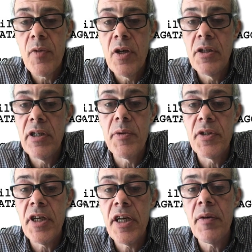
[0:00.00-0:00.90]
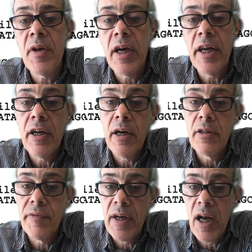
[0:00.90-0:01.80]
sequence here, and it
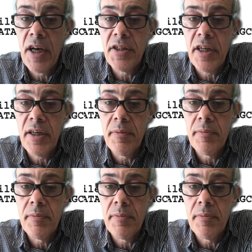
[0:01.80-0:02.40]
codes for glycine.